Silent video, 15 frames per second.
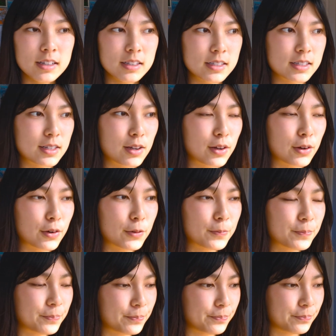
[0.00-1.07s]
So
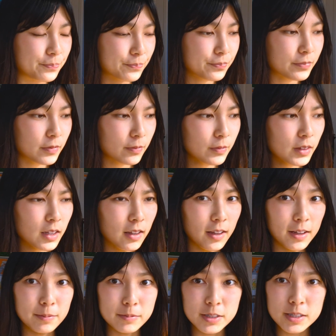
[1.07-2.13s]

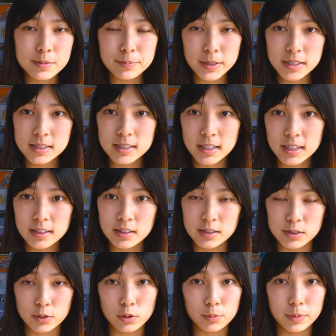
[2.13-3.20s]
just mixing the
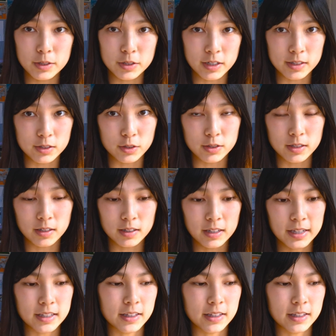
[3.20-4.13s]
Sculpey translucent clay,